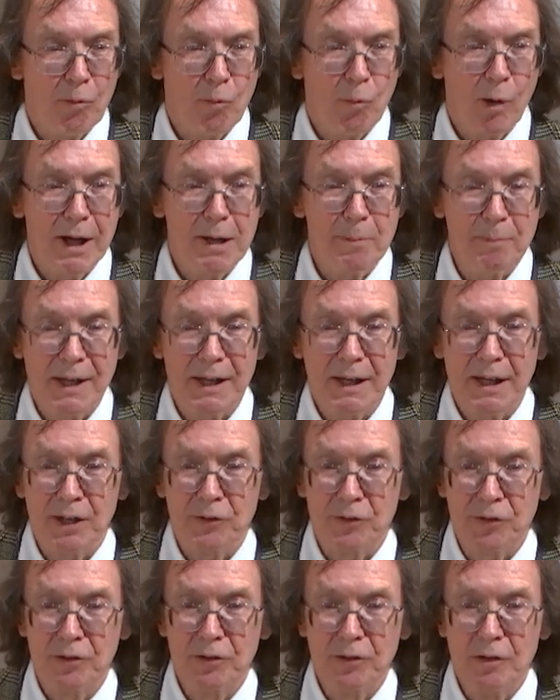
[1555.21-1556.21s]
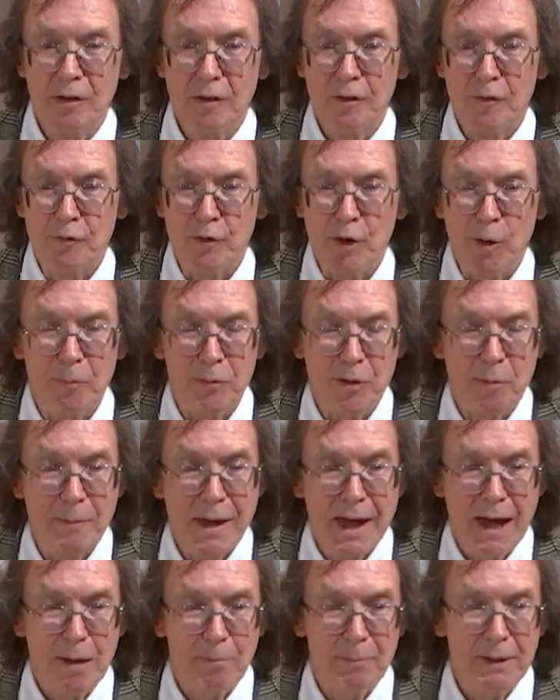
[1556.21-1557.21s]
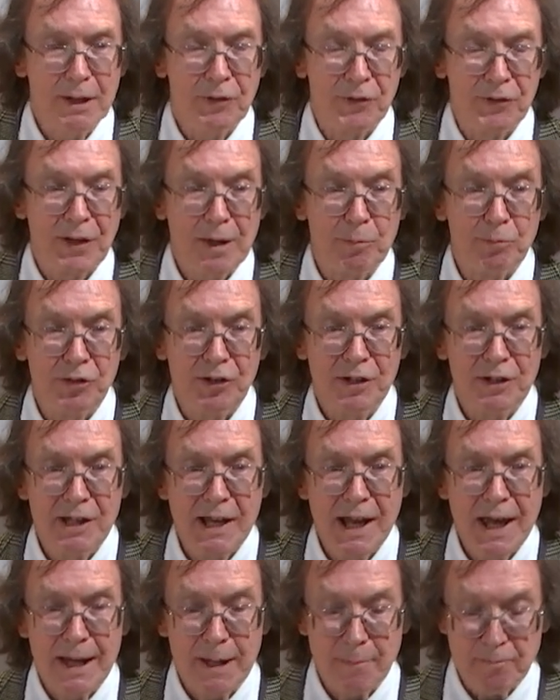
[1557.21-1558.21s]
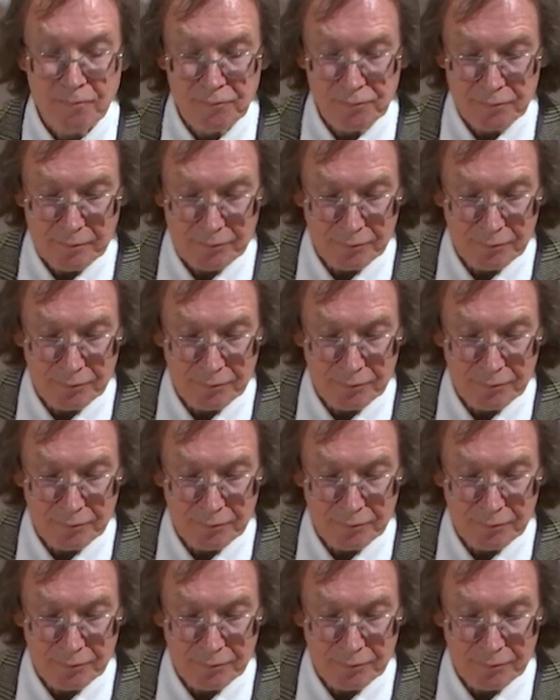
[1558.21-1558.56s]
wiping it from the map except in name.